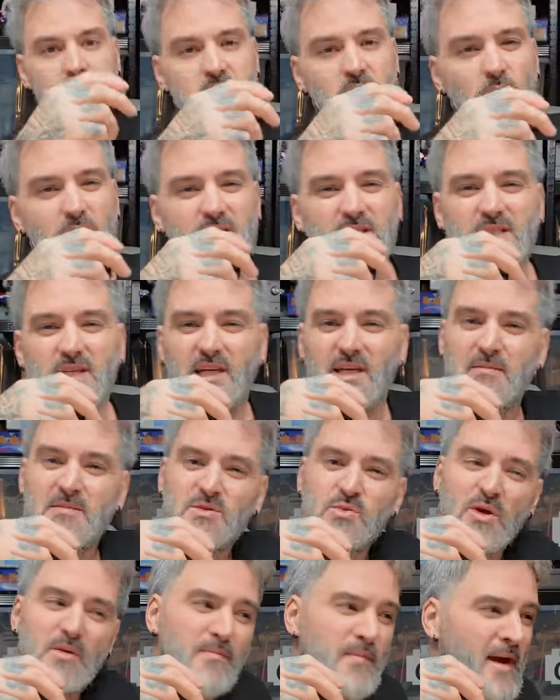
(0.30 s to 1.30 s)
So it
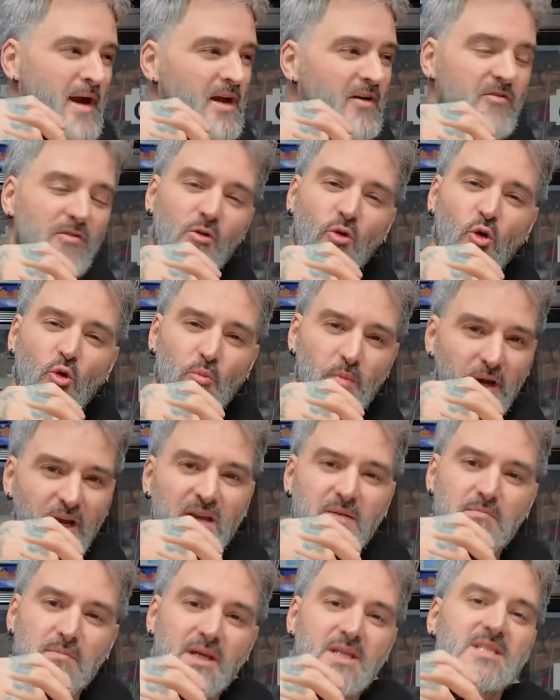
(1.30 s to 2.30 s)
seems we may have all
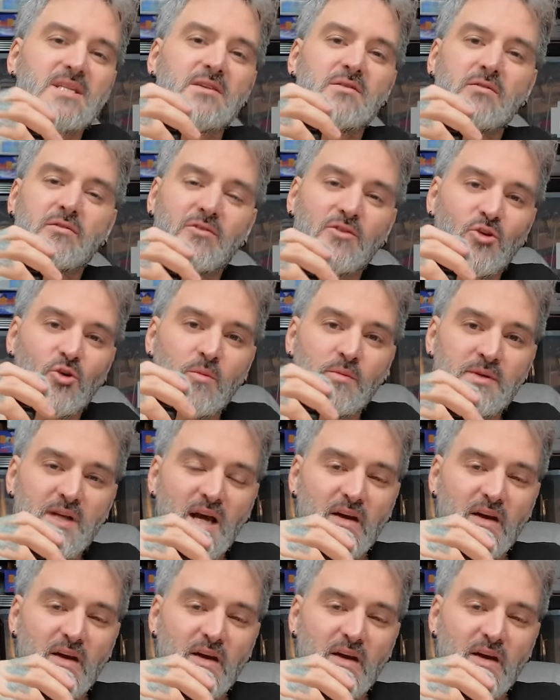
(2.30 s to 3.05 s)
been misinformed